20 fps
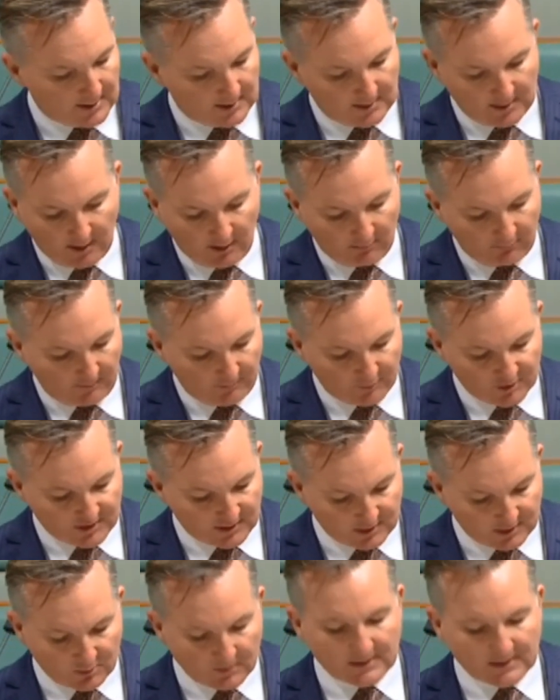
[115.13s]

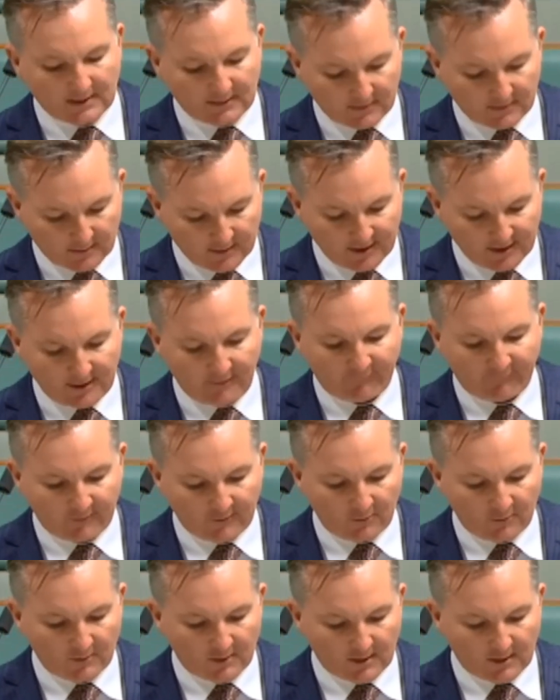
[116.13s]
representing 23 different
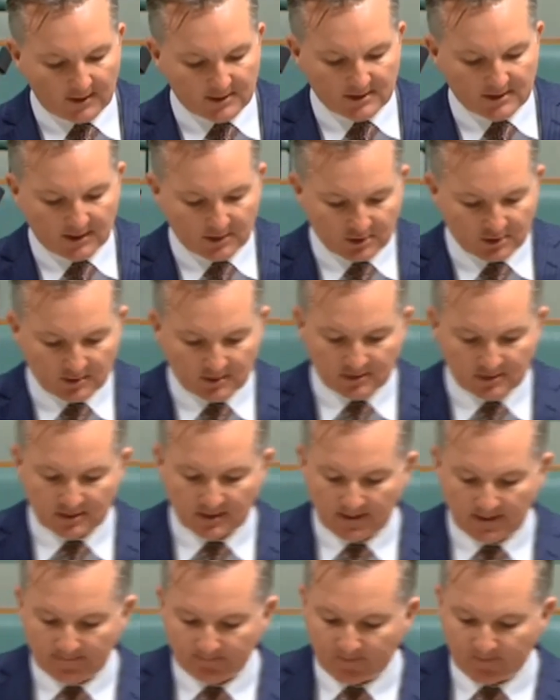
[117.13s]
organisations
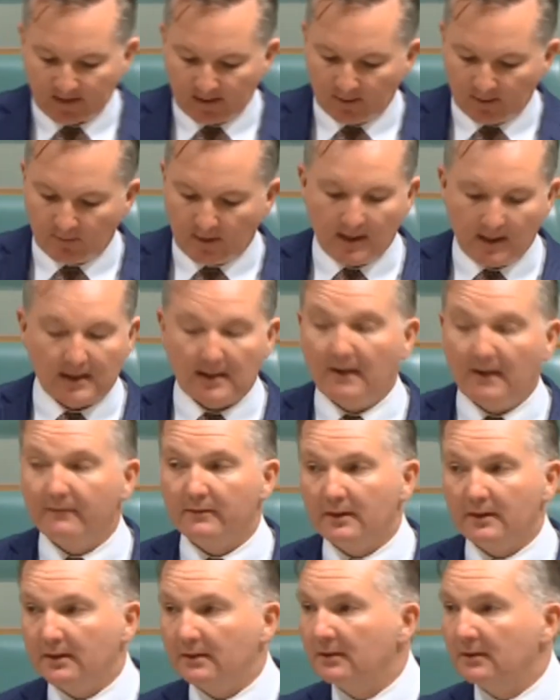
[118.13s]
in Iraq,
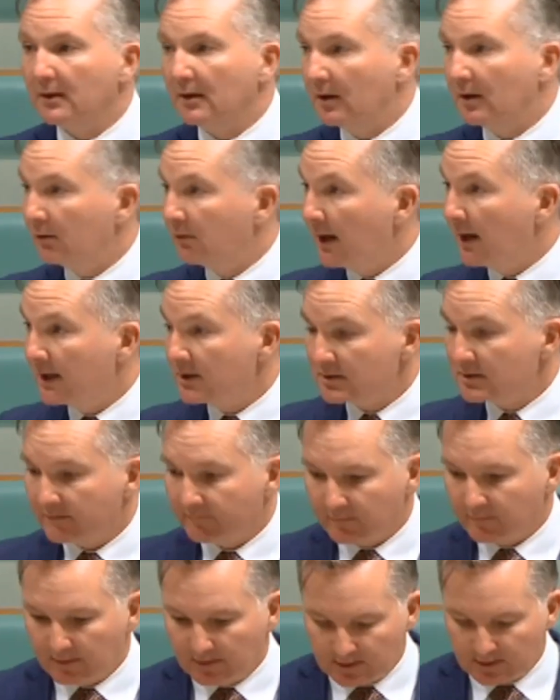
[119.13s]
covering a range of
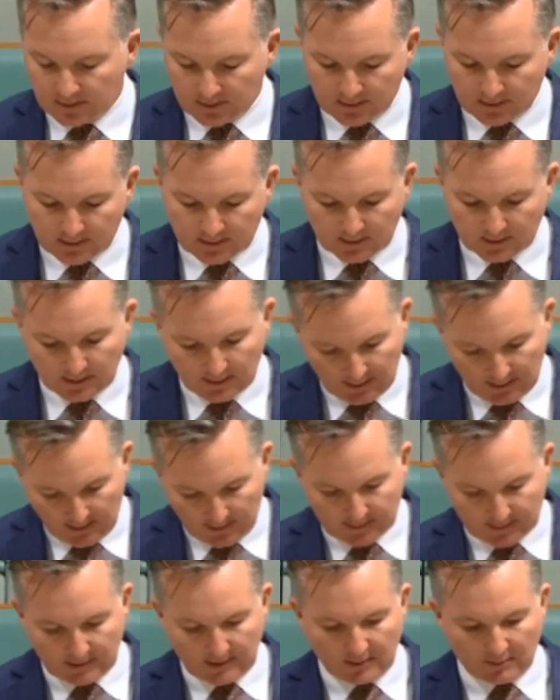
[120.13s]
religions,
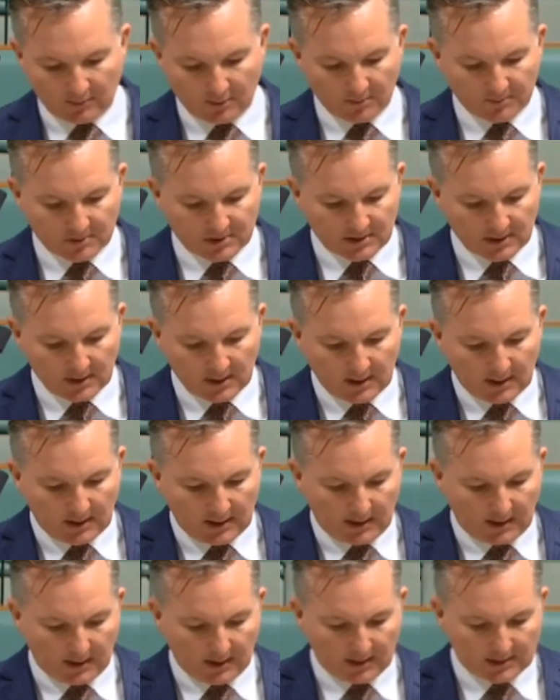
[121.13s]
ethnic groups,
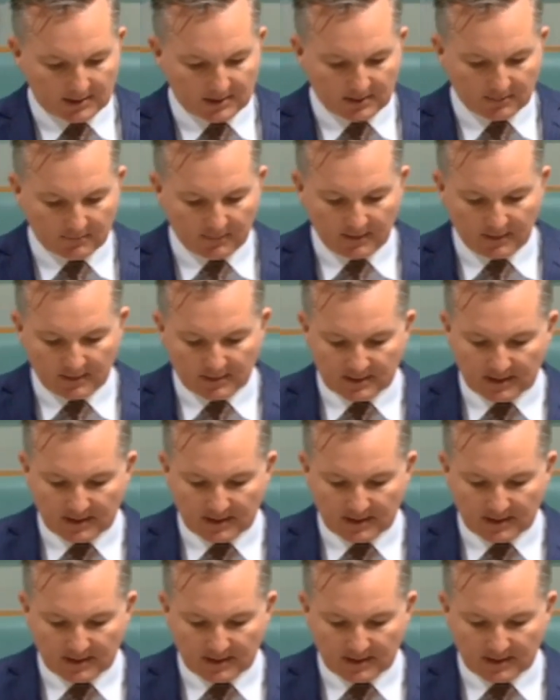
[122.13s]
Assyrians,